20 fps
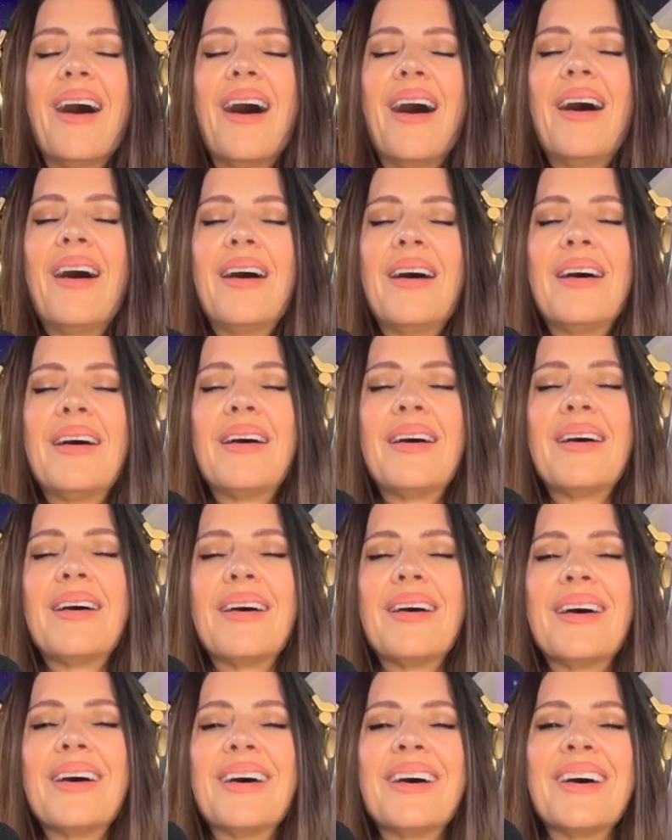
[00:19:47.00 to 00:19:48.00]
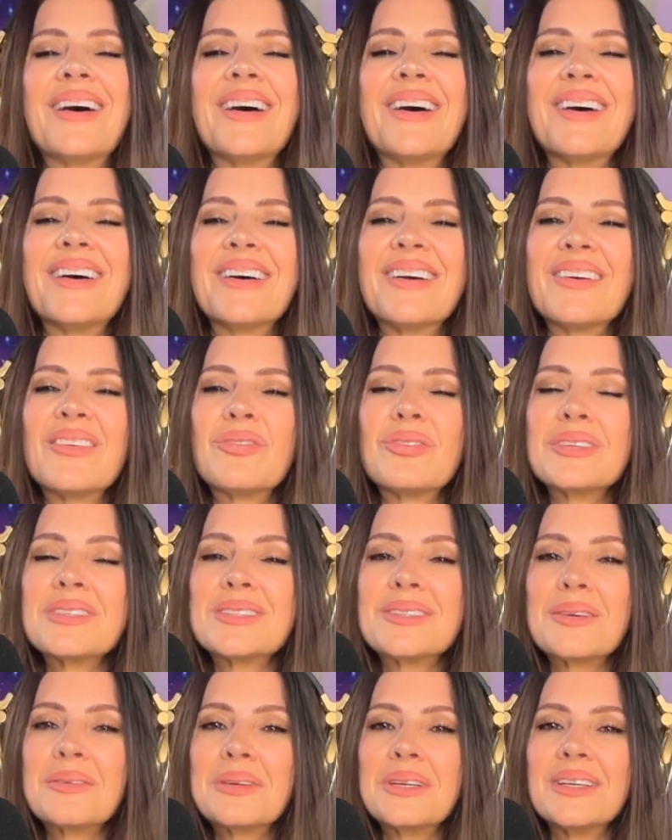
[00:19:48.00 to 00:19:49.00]
It feels
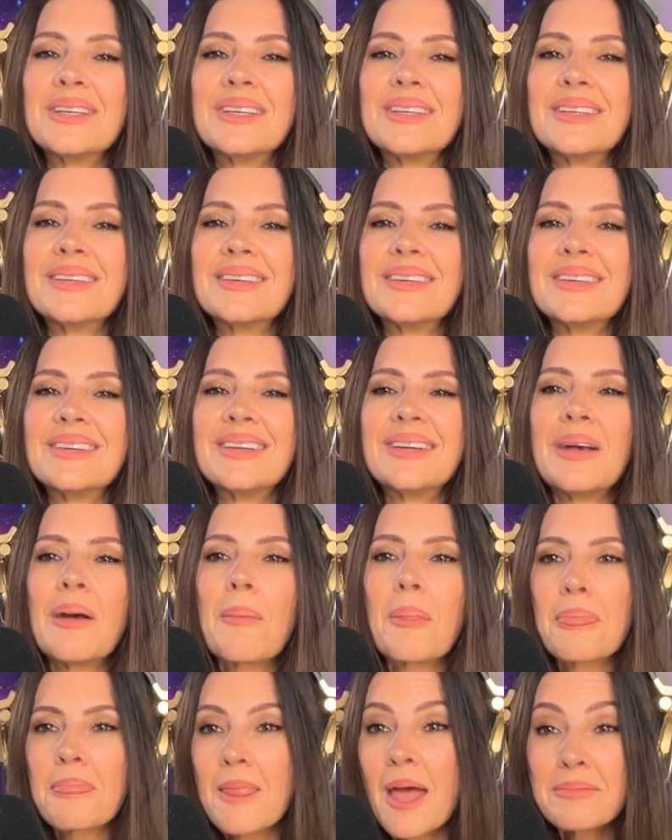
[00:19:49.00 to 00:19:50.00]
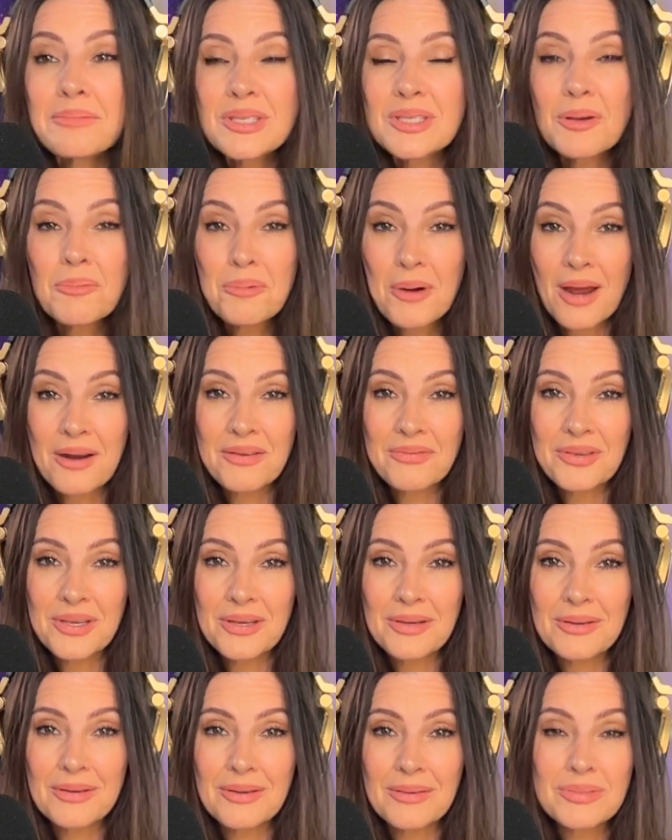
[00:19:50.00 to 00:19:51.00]
so good. I'm so proud of
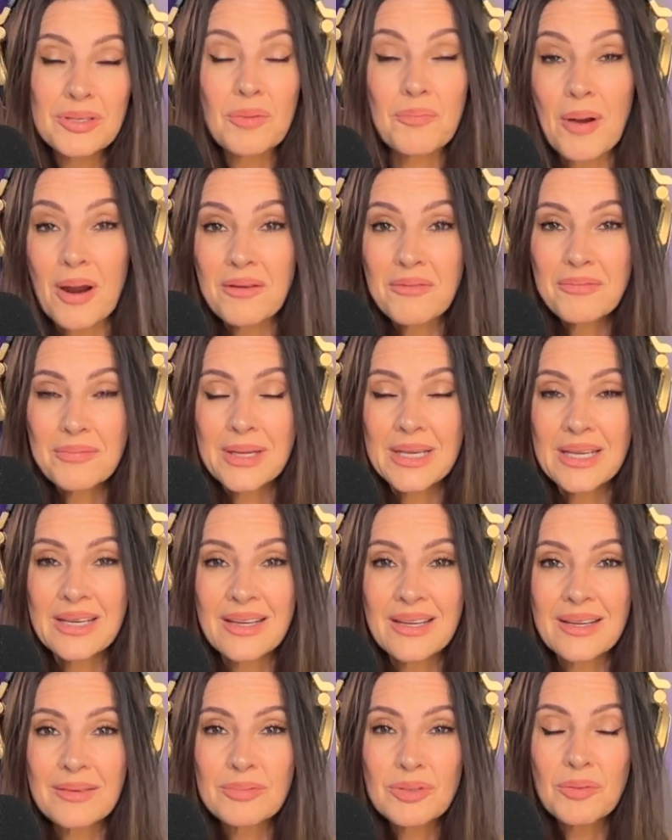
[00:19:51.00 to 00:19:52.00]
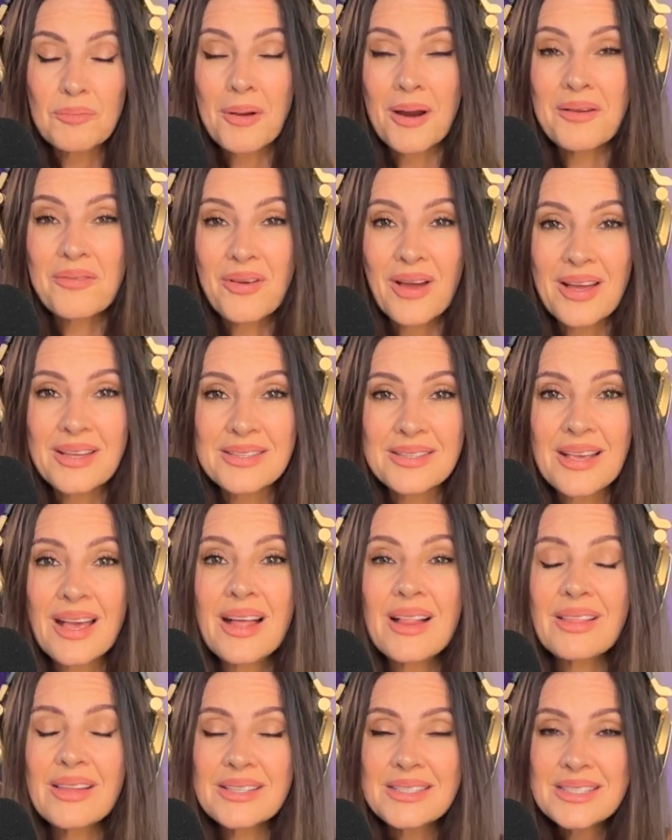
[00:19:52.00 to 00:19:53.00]
you. So proud of me. So proud of us.
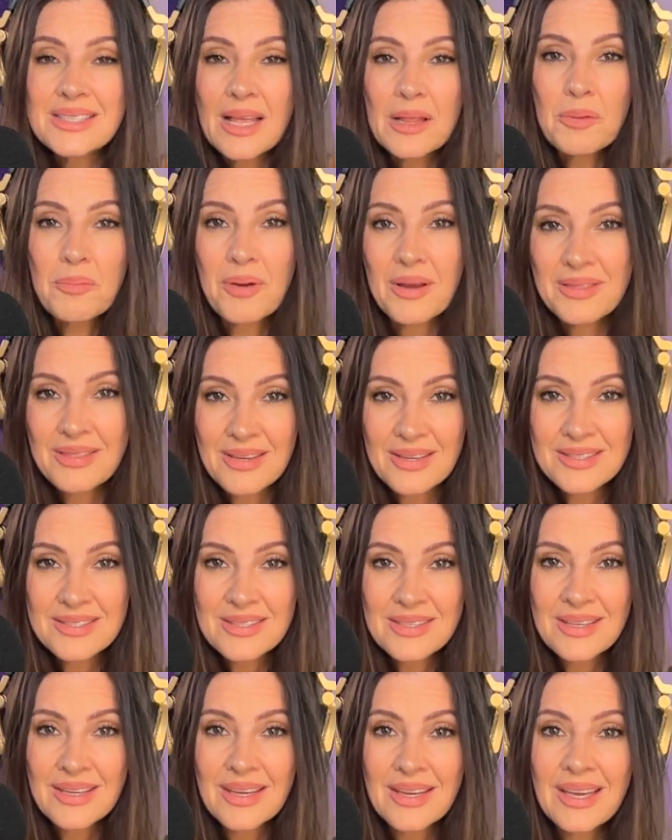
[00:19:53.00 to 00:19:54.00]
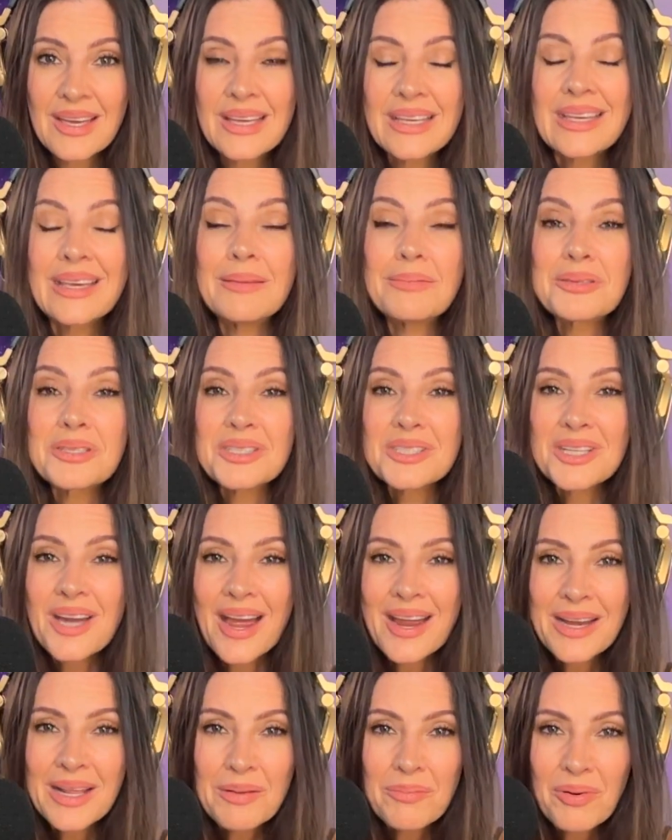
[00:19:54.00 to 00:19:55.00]
Let's celebrate this. Keep
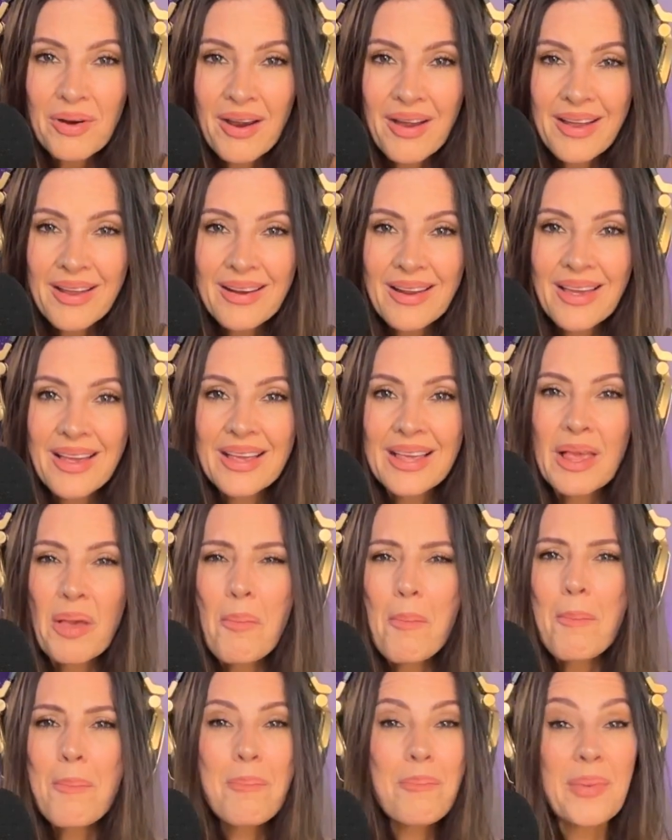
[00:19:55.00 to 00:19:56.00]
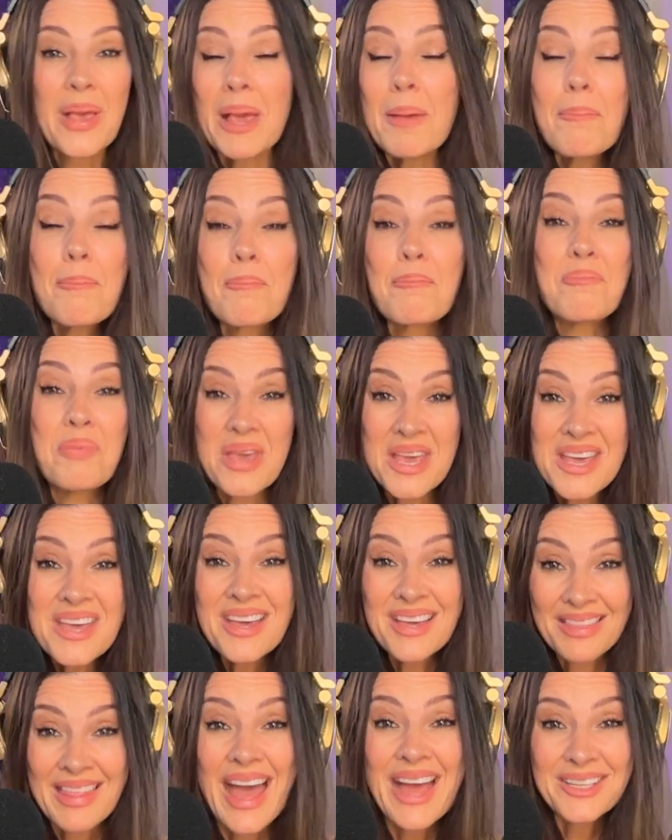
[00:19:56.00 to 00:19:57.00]
shining bright. Keep
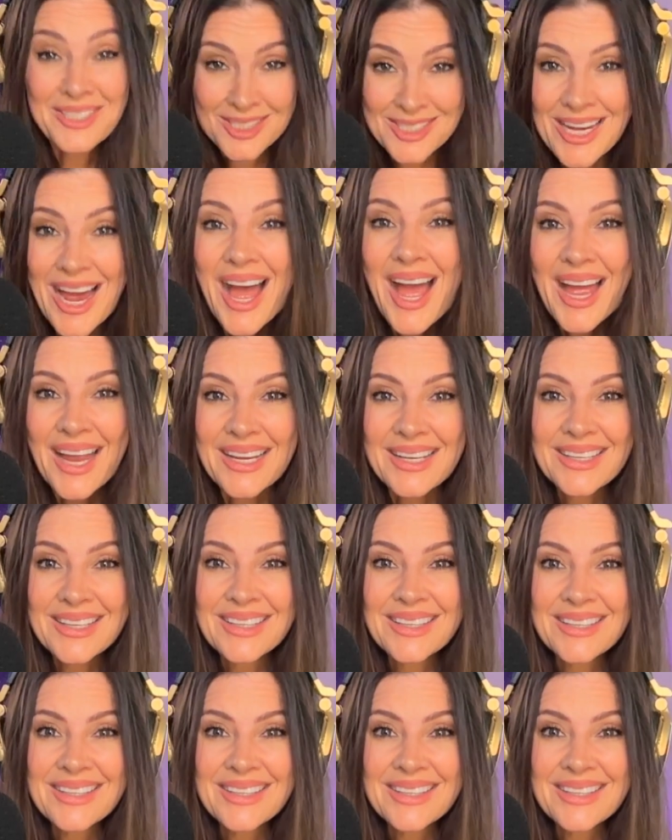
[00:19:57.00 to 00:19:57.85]
being that shine.